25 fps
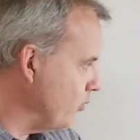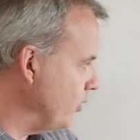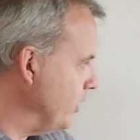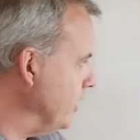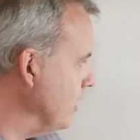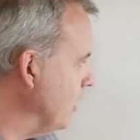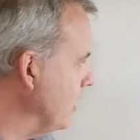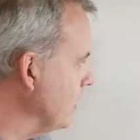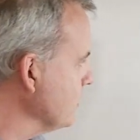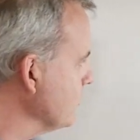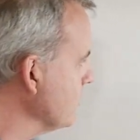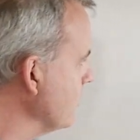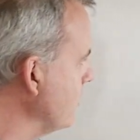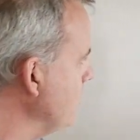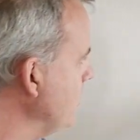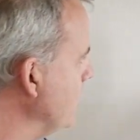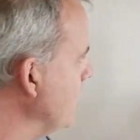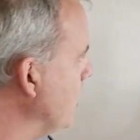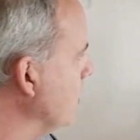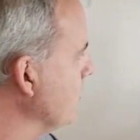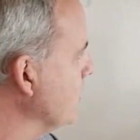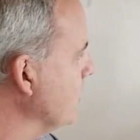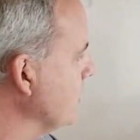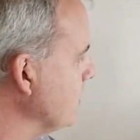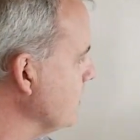We also
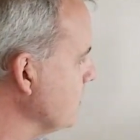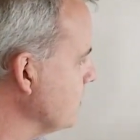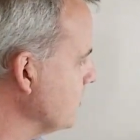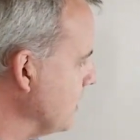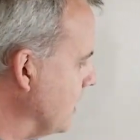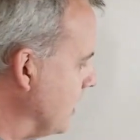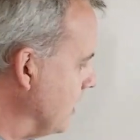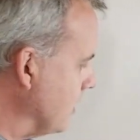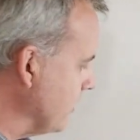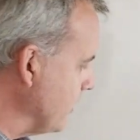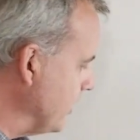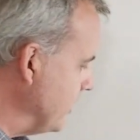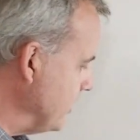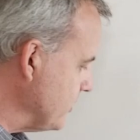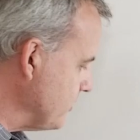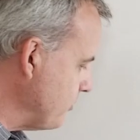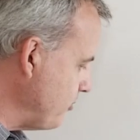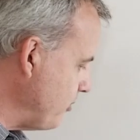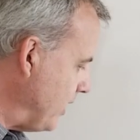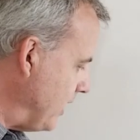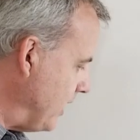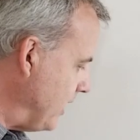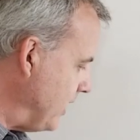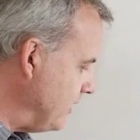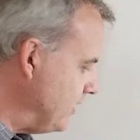know that the seller has
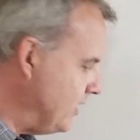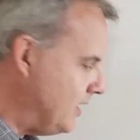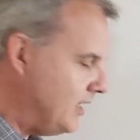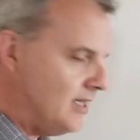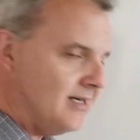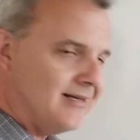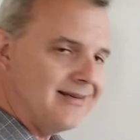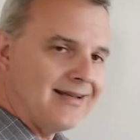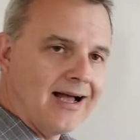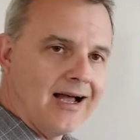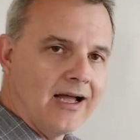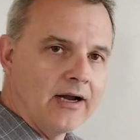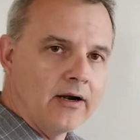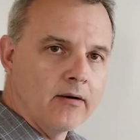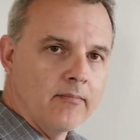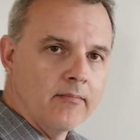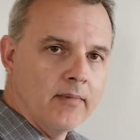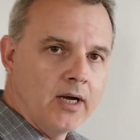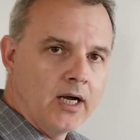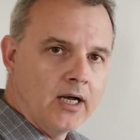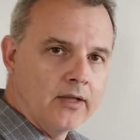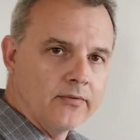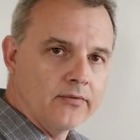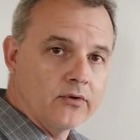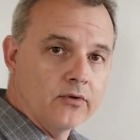paid the entire
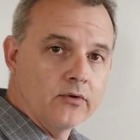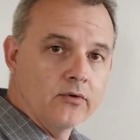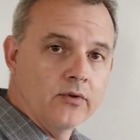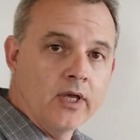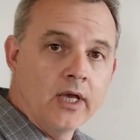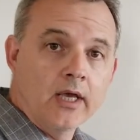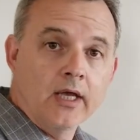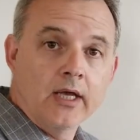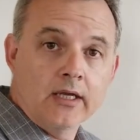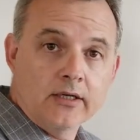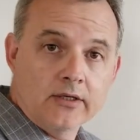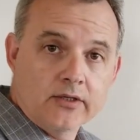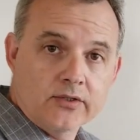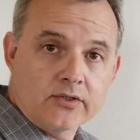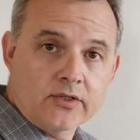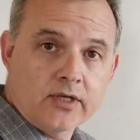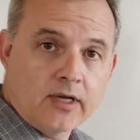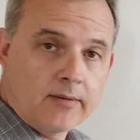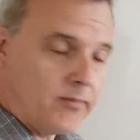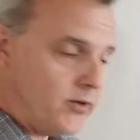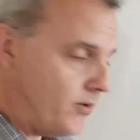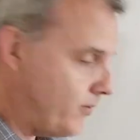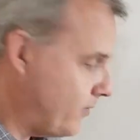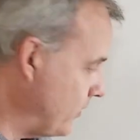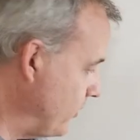month through
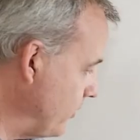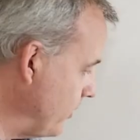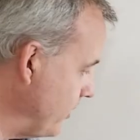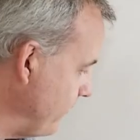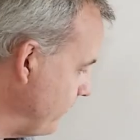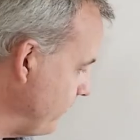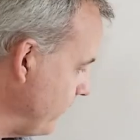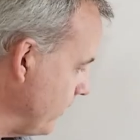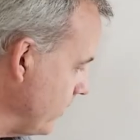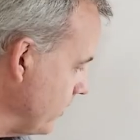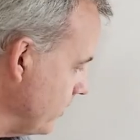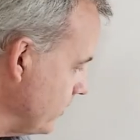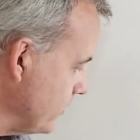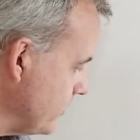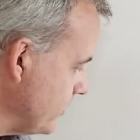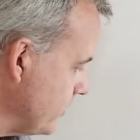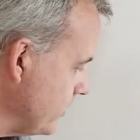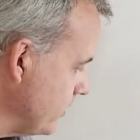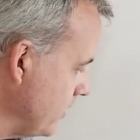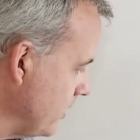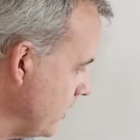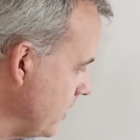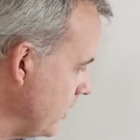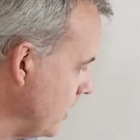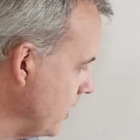December 31st.